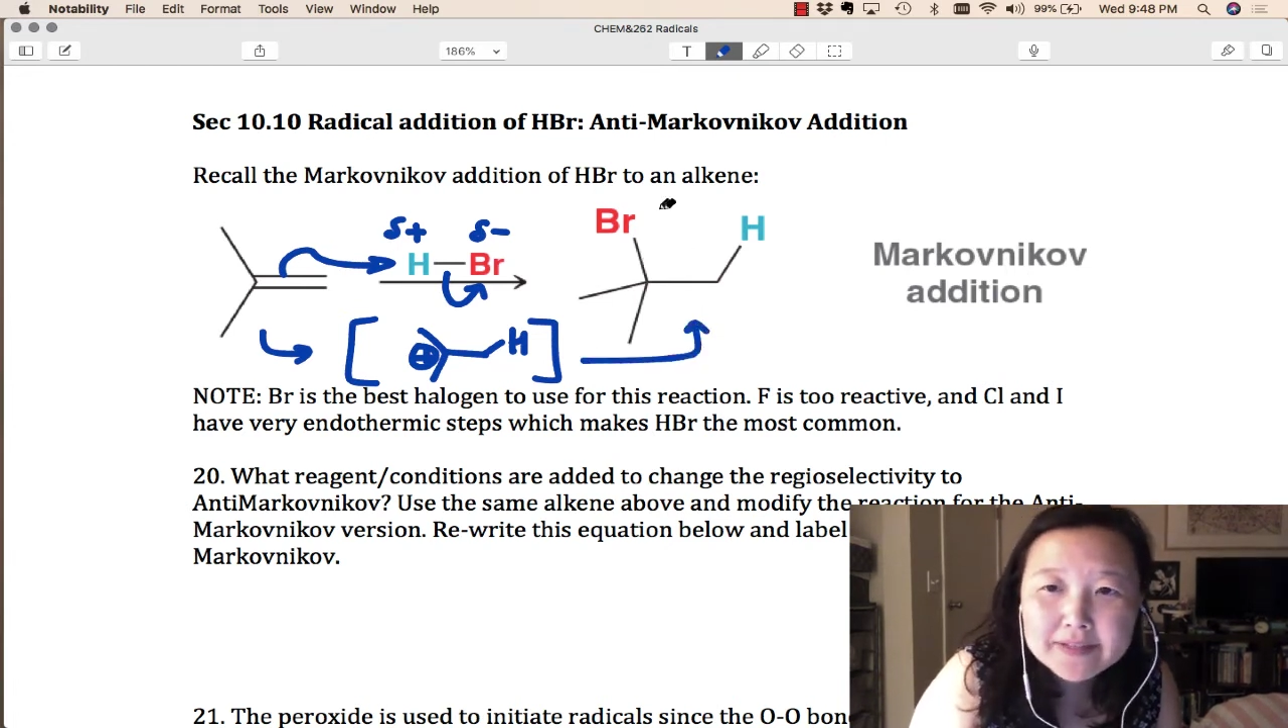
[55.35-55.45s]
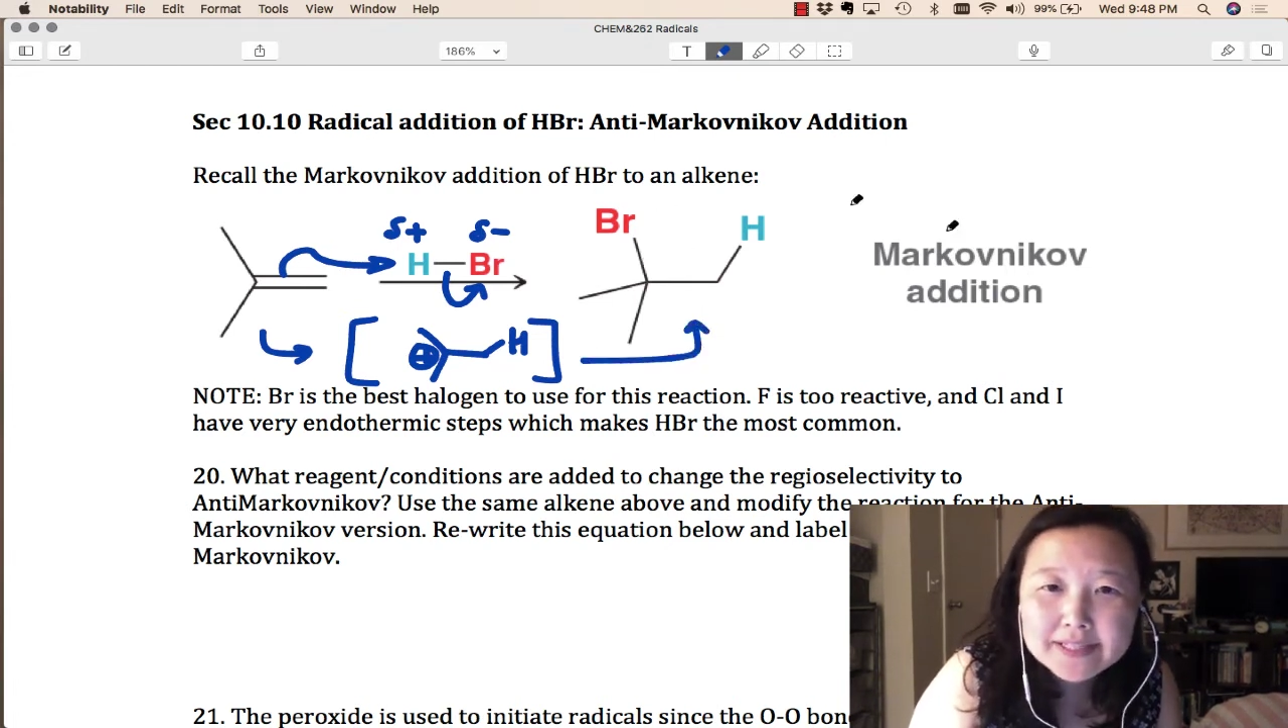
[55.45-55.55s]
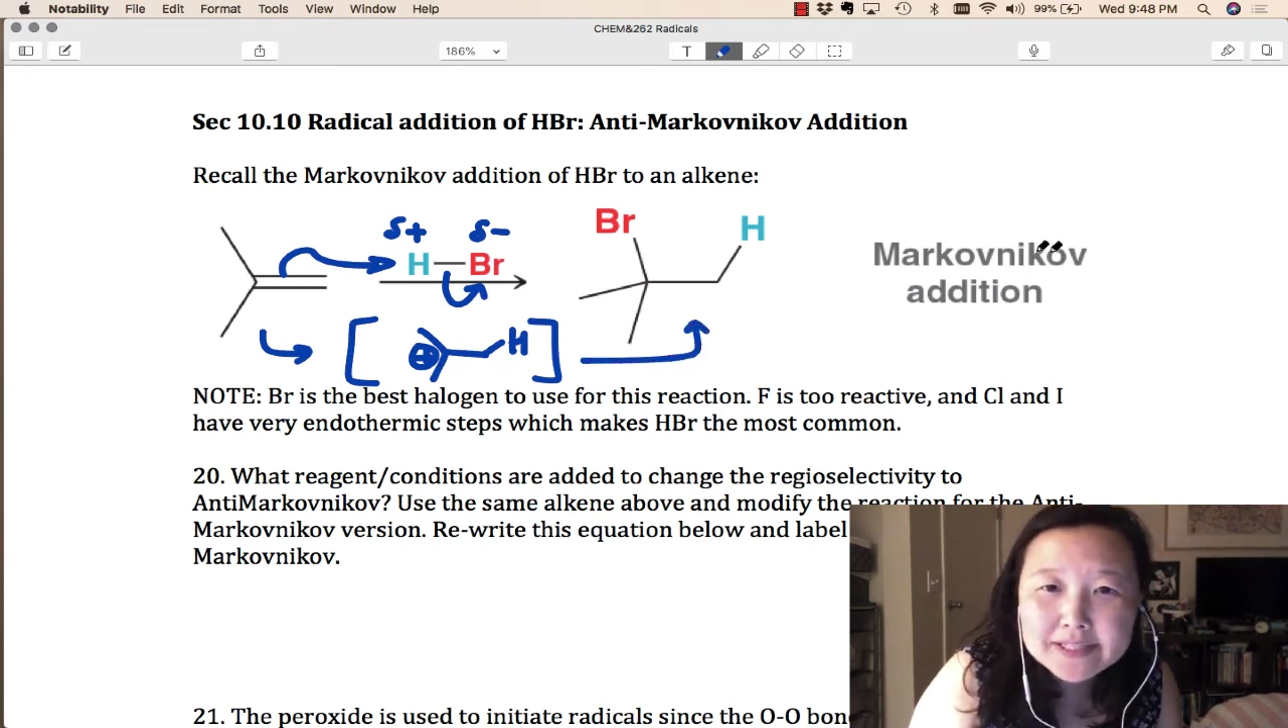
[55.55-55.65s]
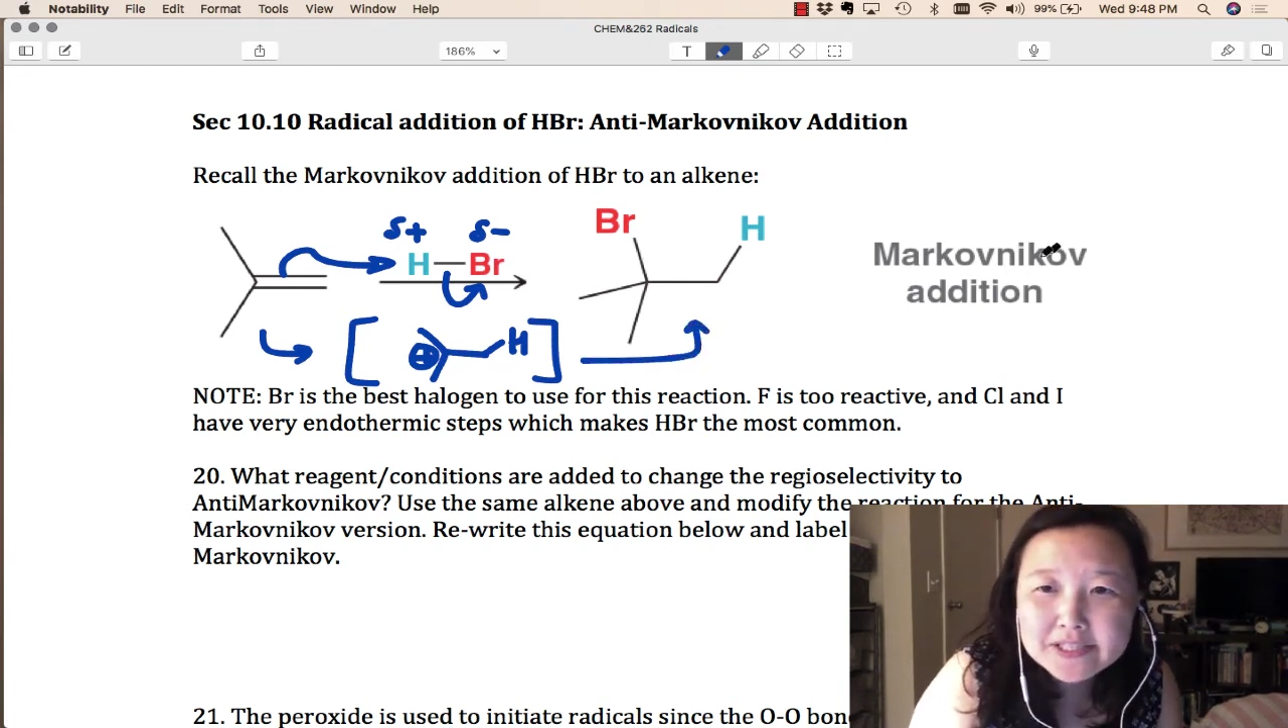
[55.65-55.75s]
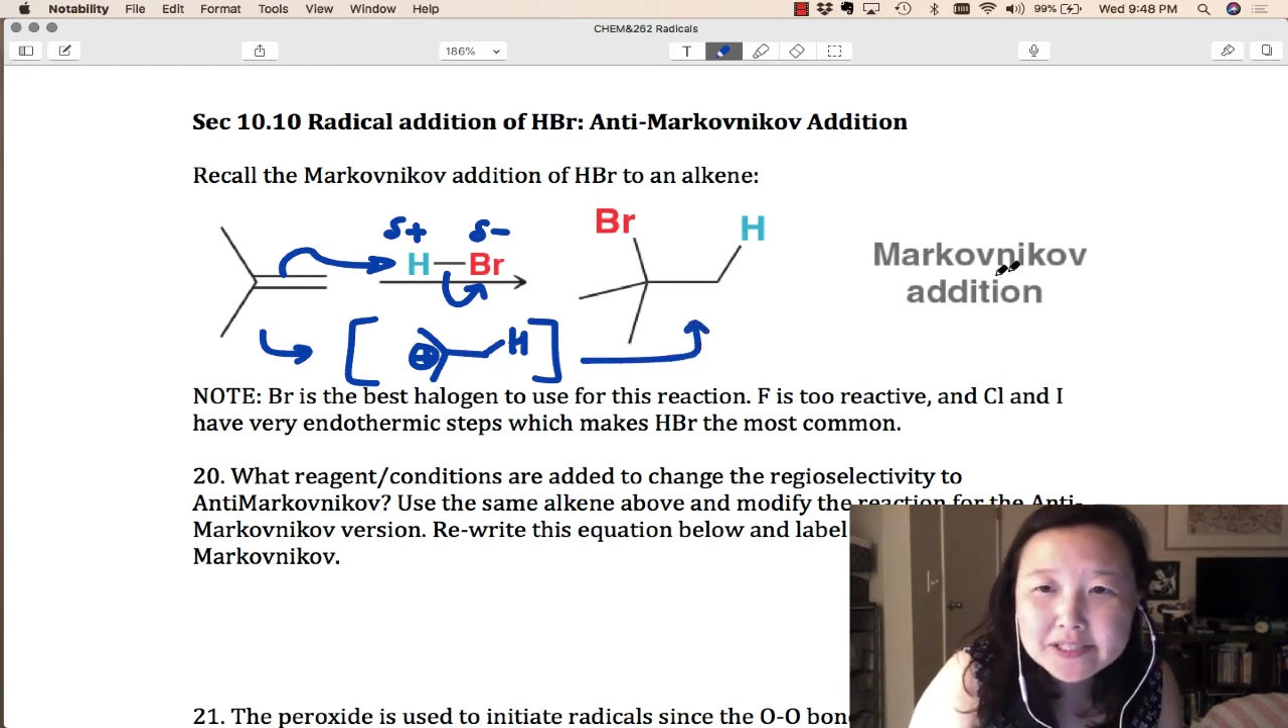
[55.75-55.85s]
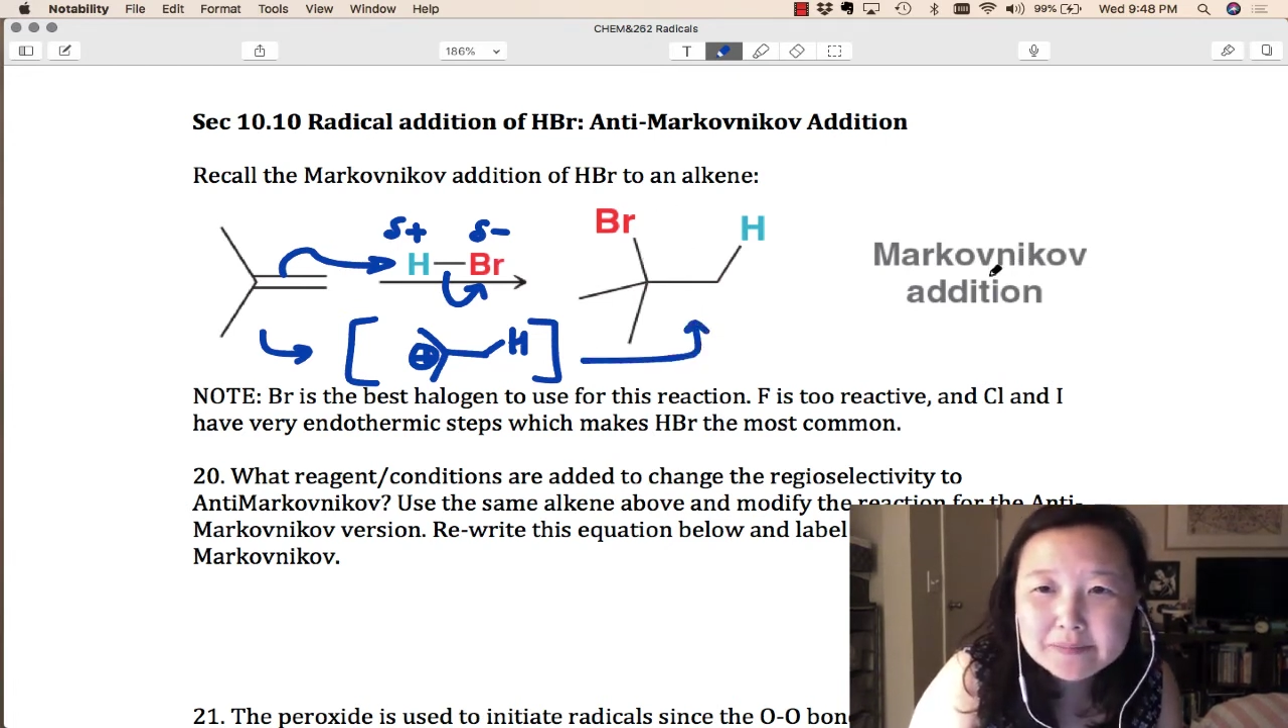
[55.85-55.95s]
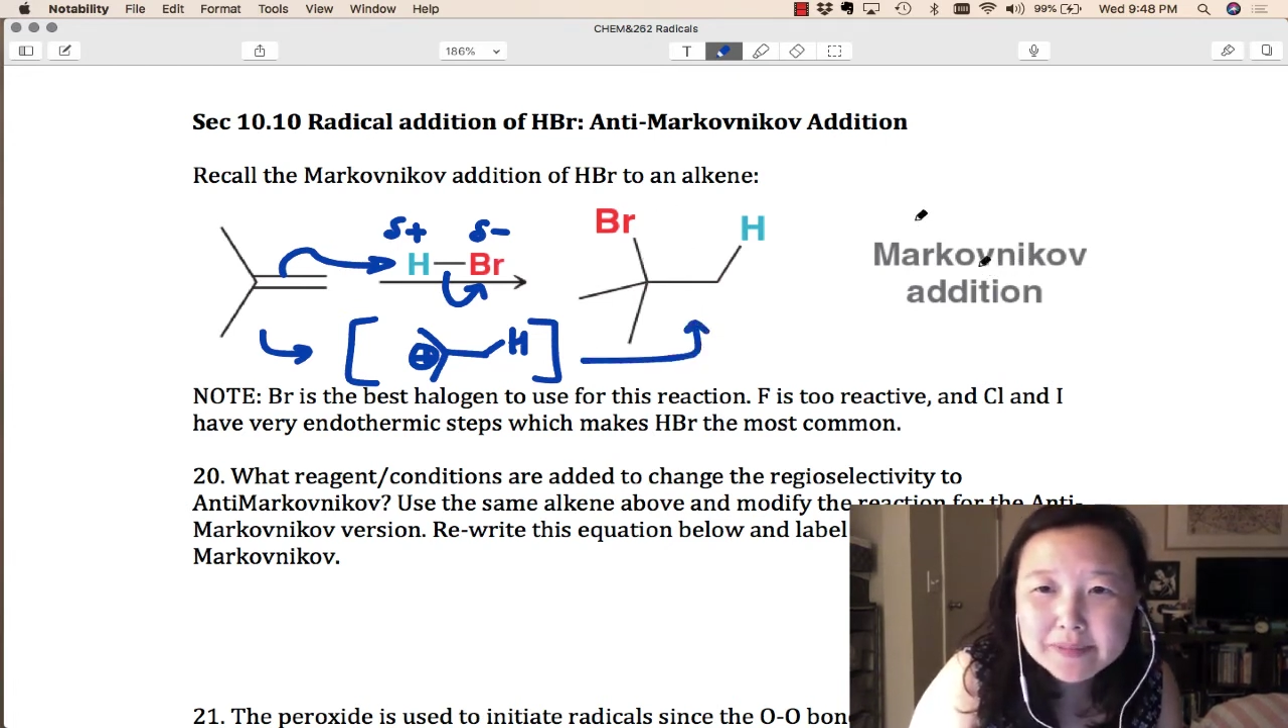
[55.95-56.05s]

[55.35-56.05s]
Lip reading: addition